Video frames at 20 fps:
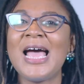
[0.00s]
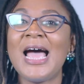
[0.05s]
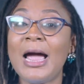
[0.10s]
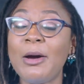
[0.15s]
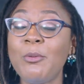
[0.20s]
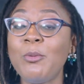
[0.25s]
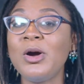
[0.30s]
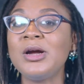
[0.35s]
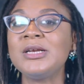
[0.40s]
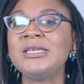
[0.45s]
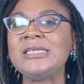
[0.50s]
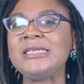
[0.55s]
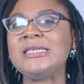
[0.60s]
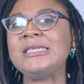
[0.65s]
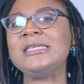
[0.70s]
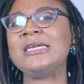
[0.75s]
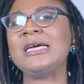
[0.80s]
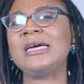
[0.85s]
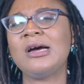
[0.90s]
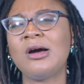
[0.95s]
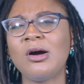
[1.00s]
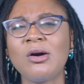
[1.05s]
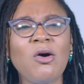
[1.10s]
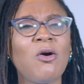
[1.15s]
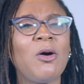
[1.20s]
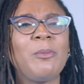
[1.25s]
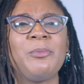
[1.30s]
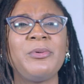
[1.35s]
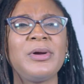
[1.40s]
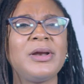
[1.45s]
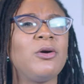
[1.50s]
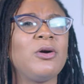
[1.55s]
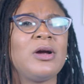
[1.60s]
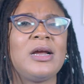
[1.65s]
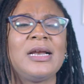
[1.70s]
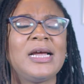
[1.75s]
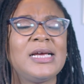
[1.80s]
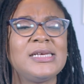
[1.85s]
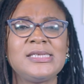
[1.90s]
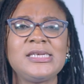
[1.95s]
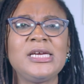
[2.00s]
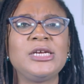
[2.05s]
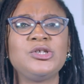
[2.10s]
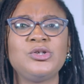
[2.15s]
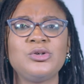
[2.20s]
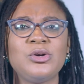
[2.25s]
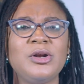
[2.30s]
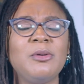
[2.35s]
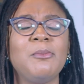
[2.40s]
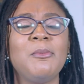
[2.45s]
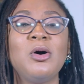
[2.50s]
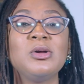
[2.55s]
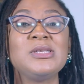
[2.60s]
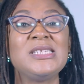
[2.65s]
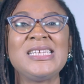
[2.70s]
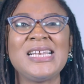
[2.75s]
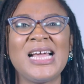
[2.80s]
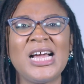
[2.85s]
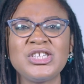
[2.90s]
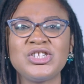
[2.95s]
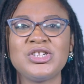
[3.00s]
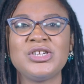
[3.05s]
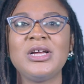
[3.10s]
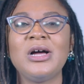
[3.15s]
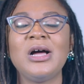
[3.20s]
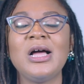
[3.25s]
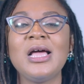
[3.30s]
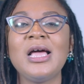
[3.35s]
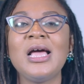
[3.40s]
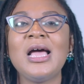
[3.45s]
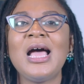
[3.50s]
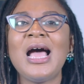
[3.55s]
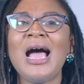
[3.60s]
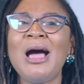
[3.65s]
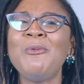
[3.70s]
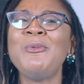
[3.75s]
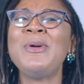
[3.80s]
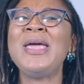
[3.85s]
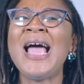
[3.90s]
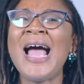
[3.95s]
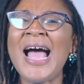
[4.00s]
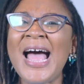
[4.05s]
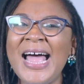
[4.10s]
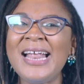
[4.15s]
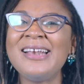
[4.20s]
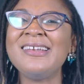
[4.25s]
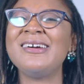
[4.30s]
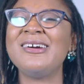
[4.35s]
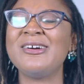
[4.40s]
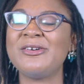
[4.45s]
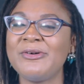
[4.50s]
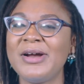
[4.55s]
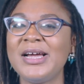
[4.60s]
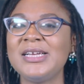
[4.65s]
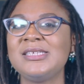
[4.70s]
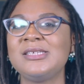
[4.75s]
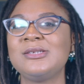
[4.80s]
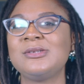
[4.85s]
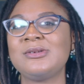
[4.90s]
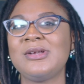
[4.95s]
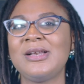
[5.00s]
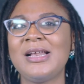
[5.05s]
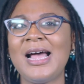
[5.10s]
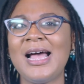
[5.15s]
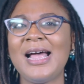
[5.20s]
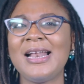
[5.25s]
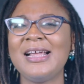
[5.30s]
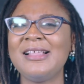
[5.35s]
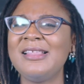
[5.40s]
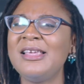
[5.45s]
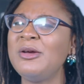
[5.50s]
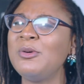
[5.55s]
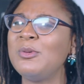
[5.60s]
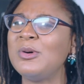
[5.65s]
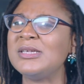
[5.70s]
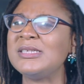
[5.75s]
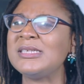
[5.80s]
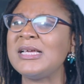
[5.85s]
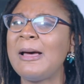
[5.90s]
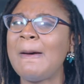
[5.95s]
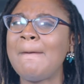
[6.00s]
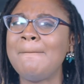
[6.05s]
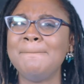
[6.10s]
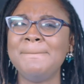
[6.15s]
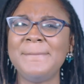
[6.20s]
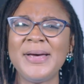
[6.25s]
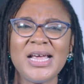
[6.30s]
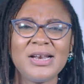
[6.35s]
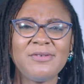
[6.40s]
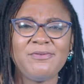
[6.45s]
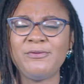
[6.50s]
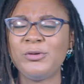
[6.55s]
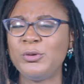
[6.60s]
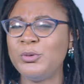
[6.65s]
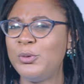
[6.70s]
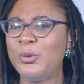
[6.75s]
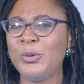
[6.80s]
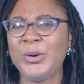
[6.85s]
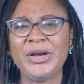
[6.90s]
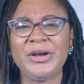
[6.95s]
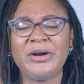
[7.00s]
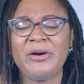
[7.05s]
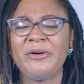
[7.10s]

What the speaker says: I worked in a corporate organization, a multinational, and we had a crisis on hand. I think it was bird flu going